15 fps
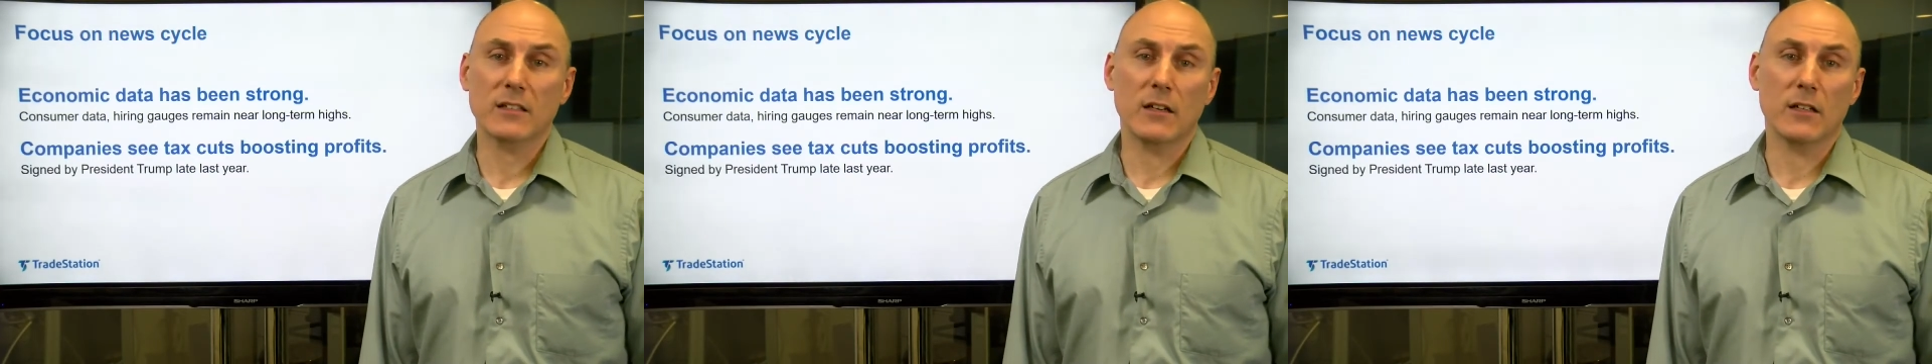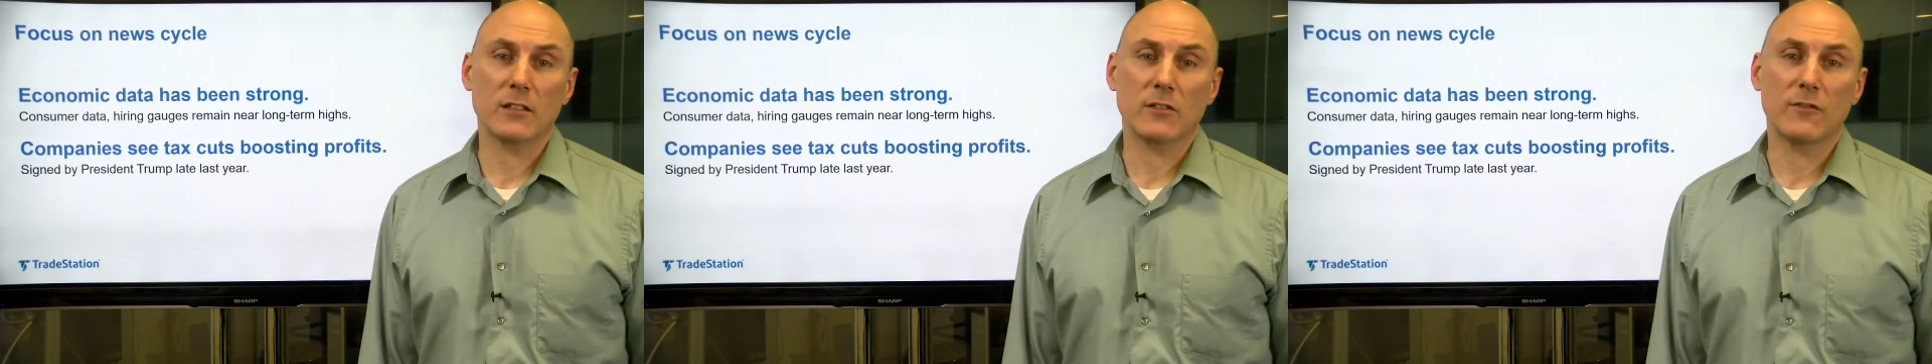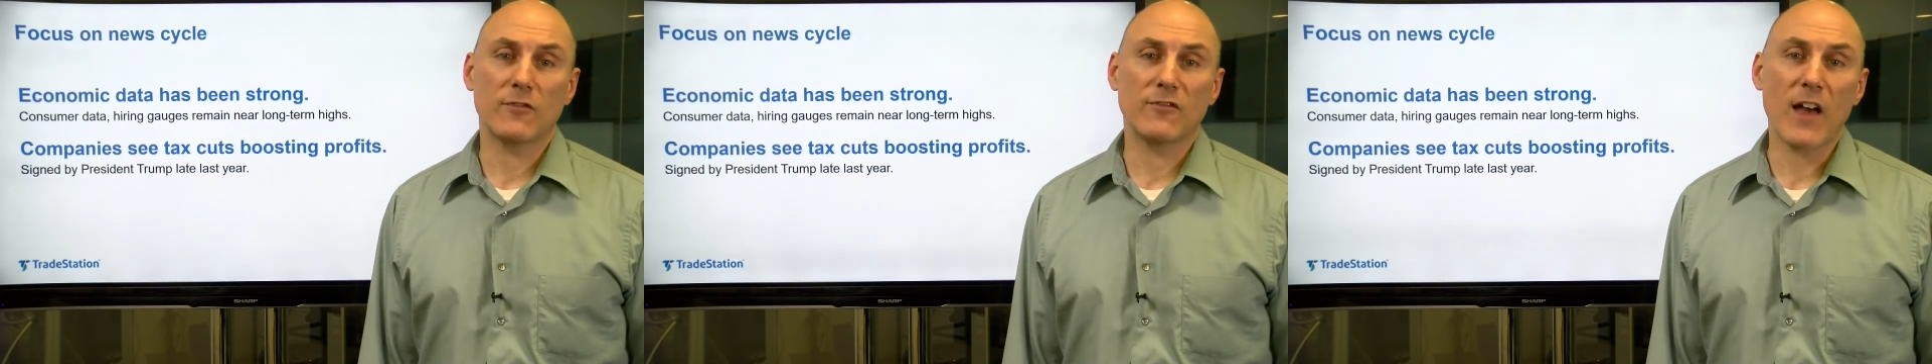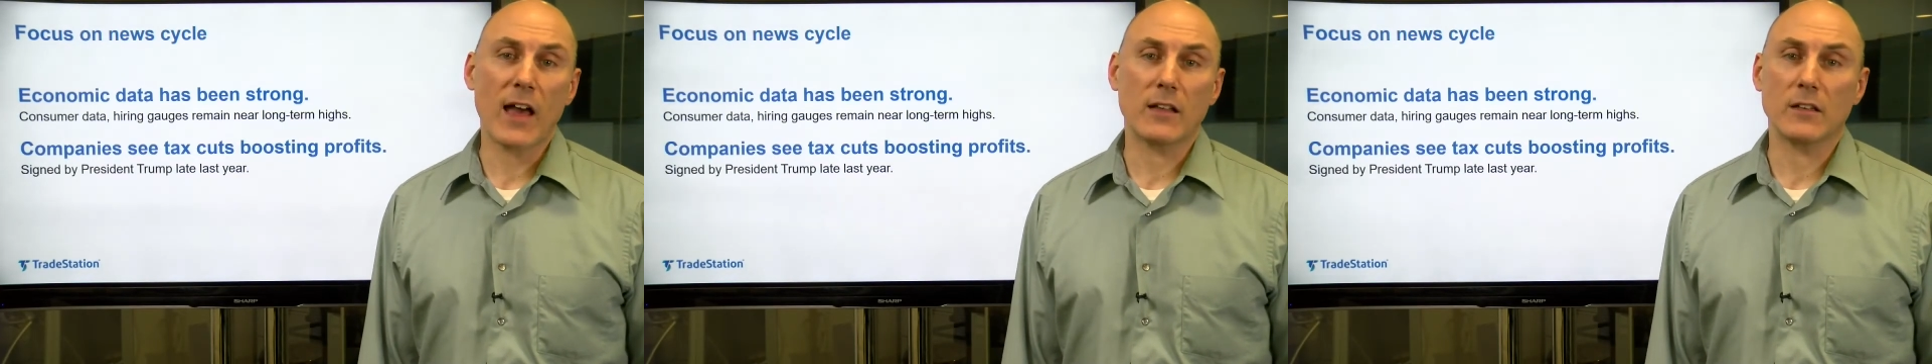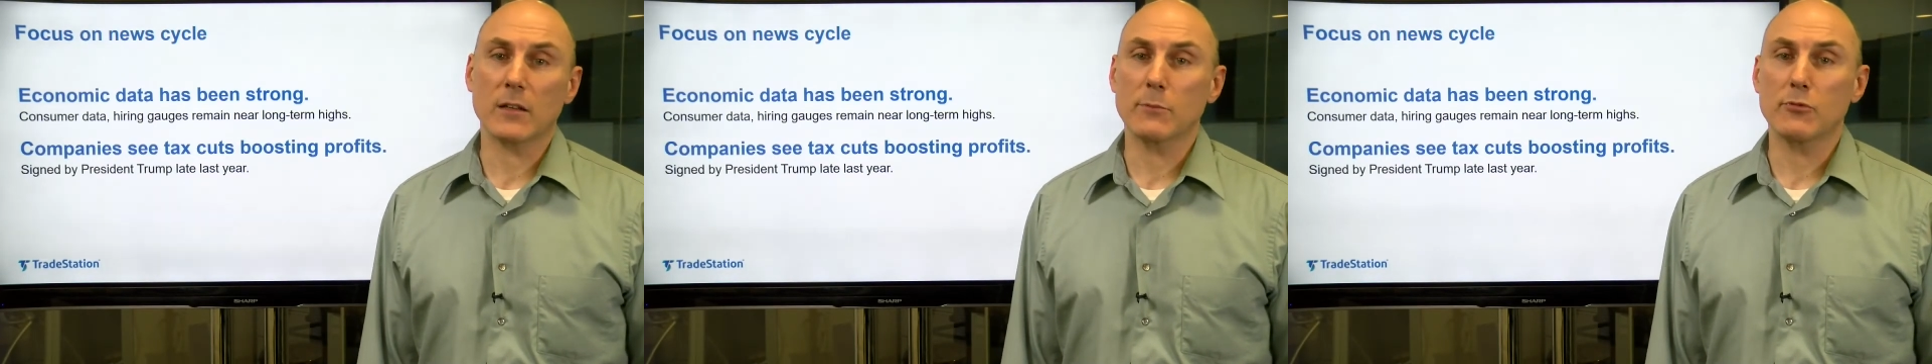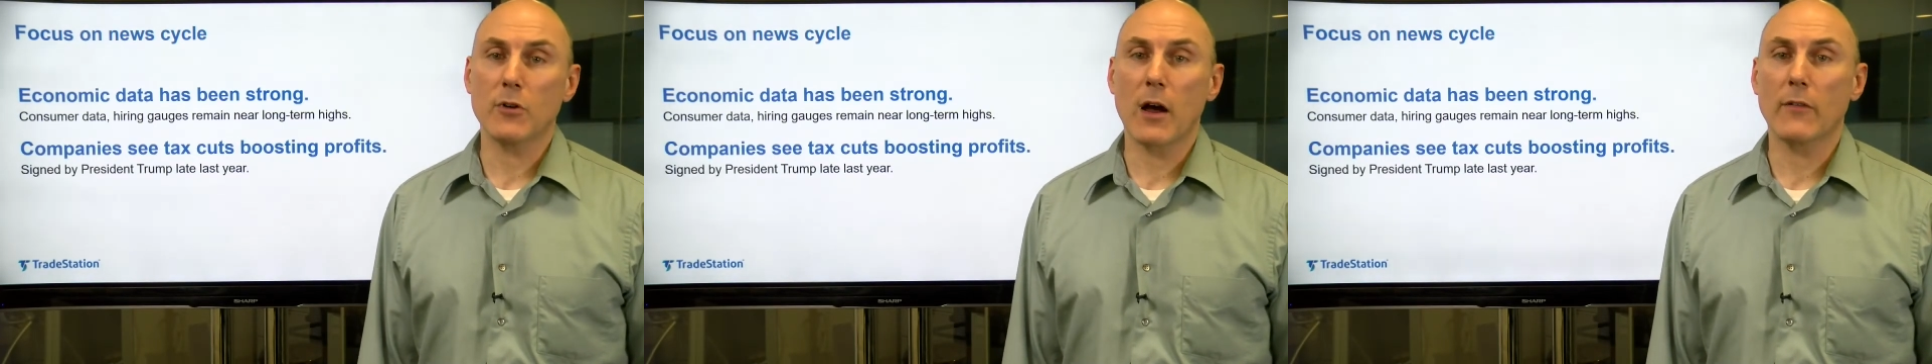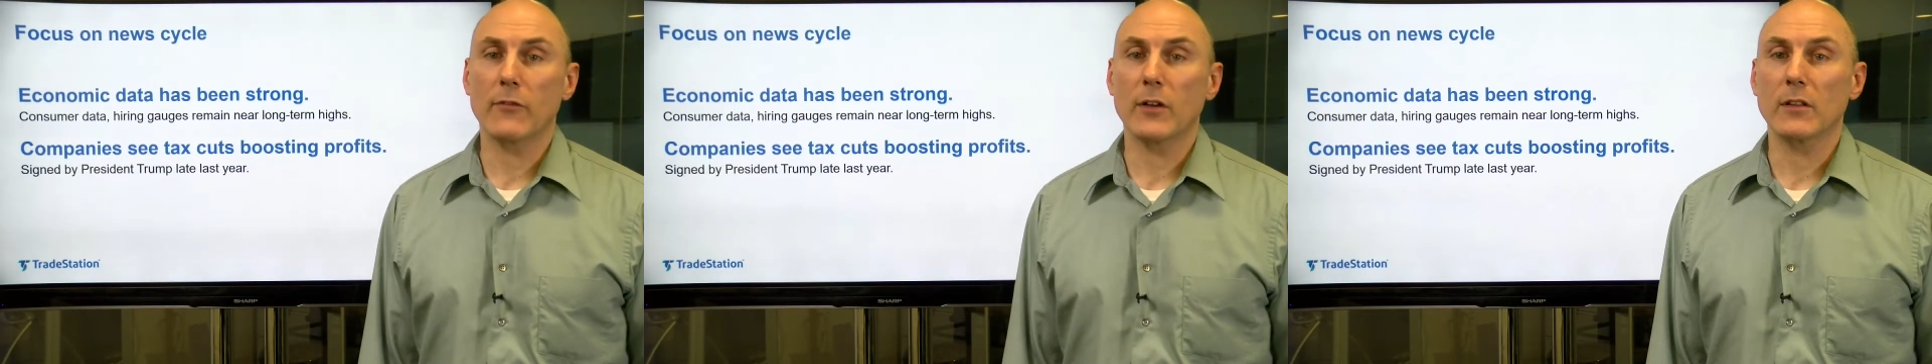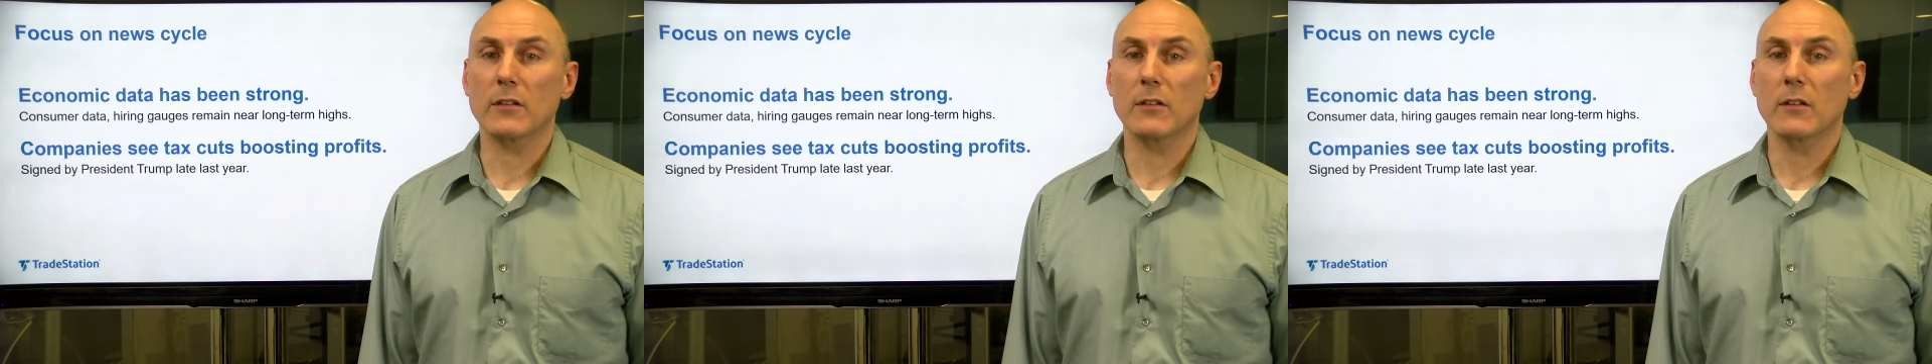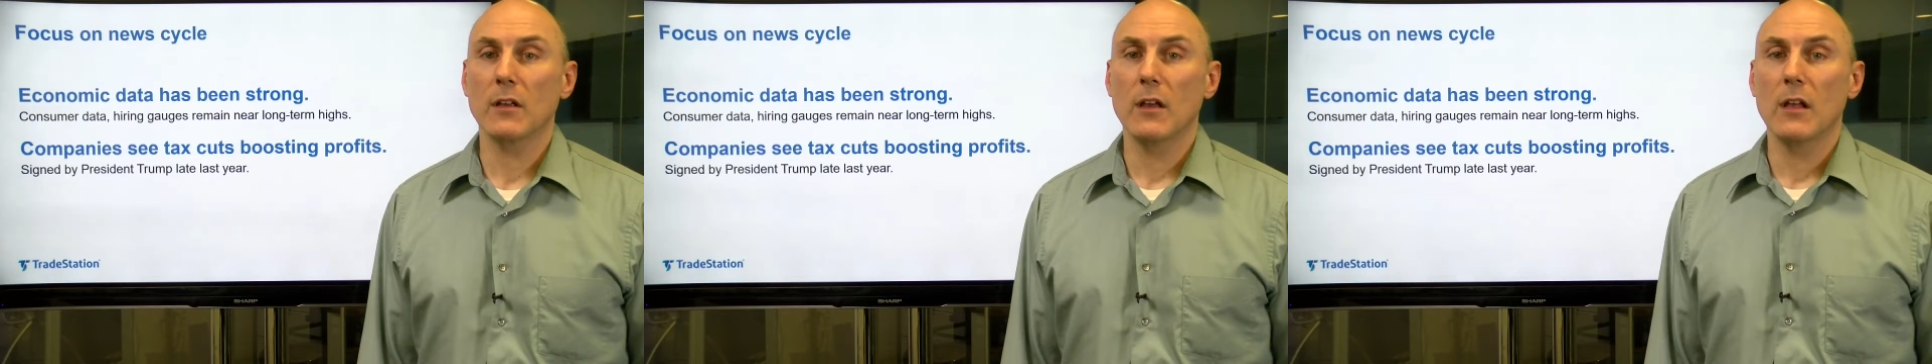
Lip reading: cuts fattening profits.